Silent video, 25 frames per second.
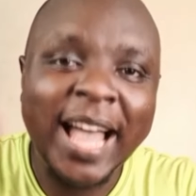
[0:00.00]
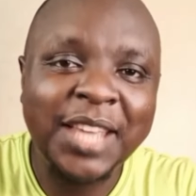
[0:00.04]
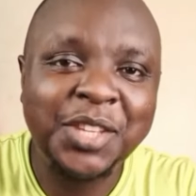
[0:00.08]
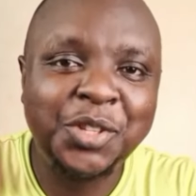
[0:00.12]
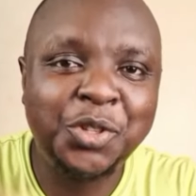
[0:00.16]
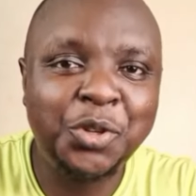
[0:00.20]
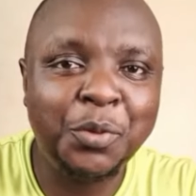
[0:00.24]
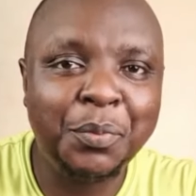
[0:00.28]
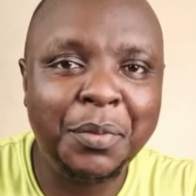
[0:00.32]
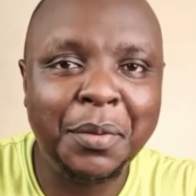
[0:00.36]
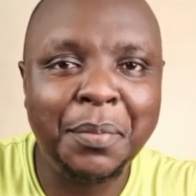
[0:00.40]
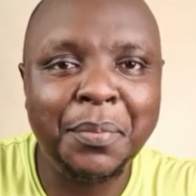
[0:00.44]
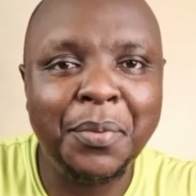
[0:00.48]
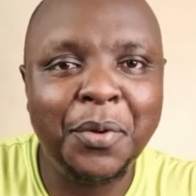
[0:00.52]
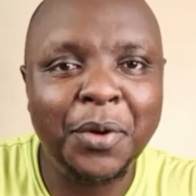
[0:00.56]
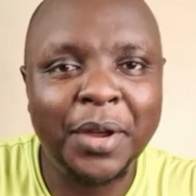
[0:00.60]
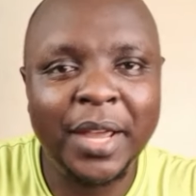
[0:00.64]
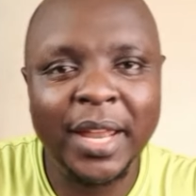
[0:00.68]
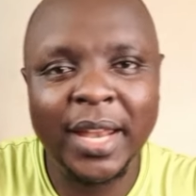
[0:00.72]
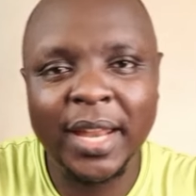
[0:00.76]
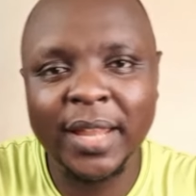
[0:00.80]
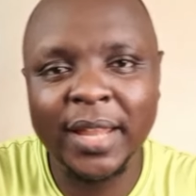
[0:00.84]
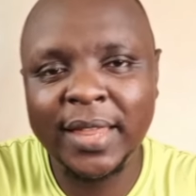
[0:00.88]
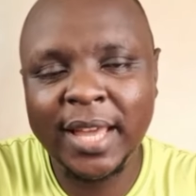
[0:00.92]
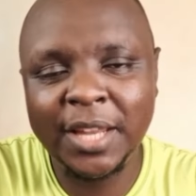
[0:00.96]
has to be
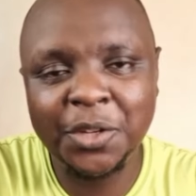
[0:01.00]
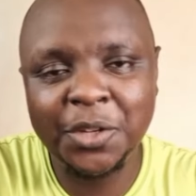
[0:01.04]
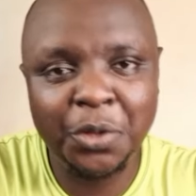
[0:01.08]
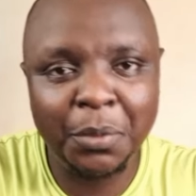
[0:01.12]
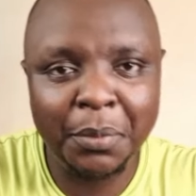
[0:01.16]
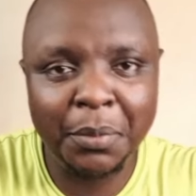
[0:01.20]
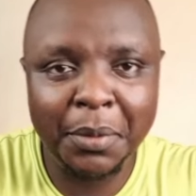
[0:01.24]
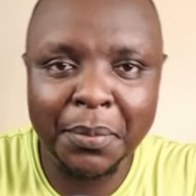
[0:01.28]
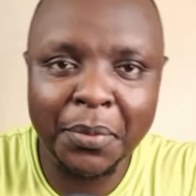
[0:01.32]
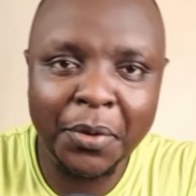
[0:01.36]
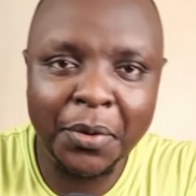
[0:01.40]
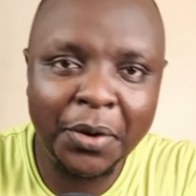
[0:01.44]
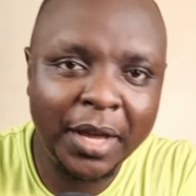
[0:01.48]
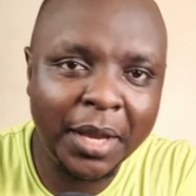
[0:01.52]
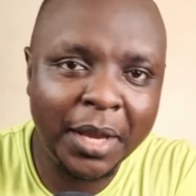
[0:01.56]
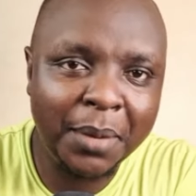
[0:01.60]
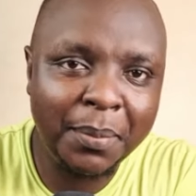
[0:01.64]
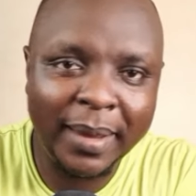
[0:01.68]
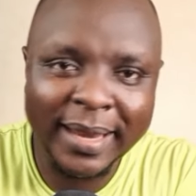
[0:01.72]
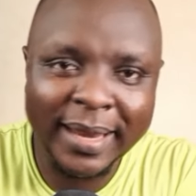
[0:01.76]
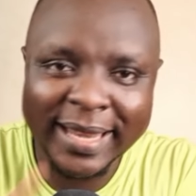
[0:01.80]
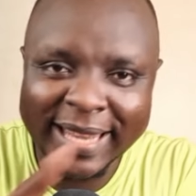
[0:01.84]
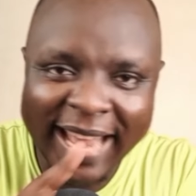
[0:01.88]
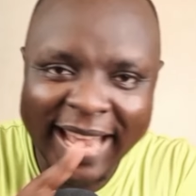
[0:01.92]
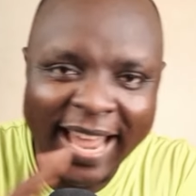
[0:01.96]
broken, and that will be broken
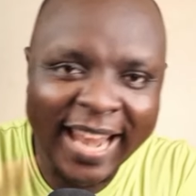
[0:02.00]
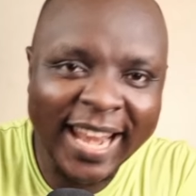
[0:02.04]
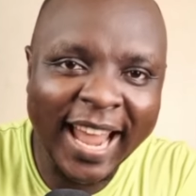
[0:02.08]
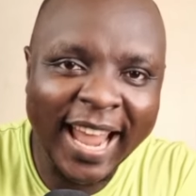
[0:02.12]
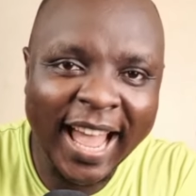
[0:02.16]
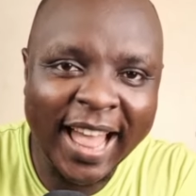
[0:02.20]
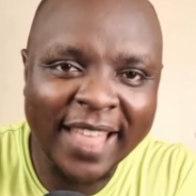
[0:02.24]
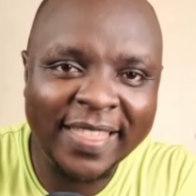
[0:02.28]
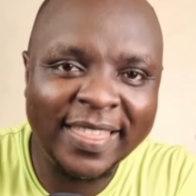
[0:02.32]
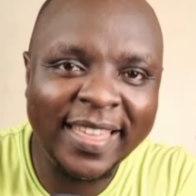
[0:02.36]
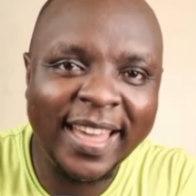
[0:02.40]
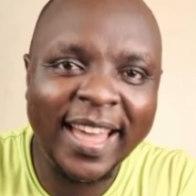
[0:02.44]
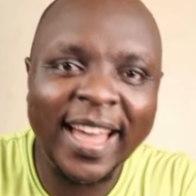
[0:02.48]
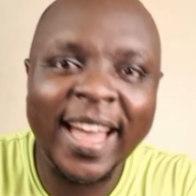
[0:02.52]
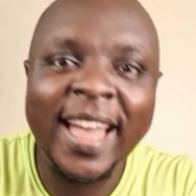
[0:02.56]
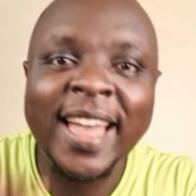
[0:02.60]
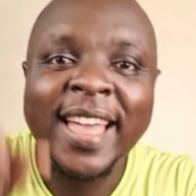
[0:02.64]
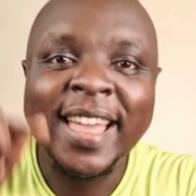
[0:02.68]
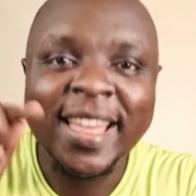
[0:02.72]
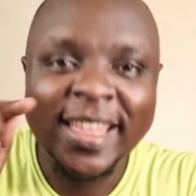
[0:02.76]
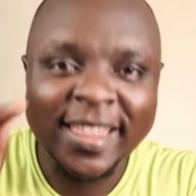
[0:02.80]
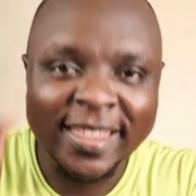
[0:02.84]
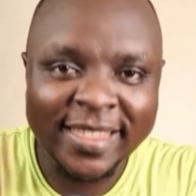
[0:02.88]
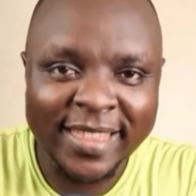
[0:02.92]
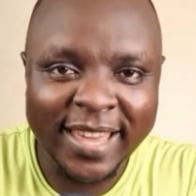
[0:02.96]
by none other
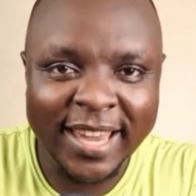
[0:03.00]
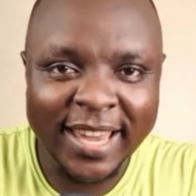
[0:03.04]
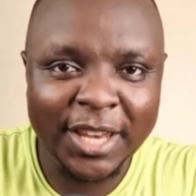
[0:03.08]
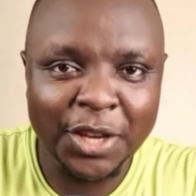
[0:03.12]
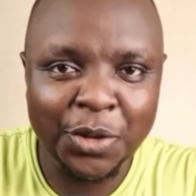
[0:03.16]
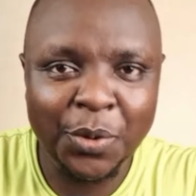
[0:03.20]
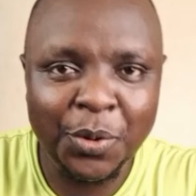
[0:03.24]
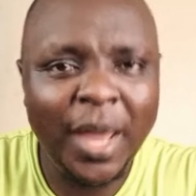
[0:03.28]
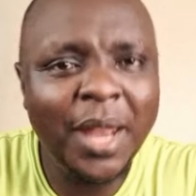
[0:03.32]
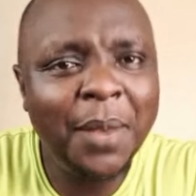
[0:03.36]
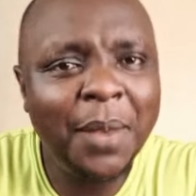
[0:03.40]
than you.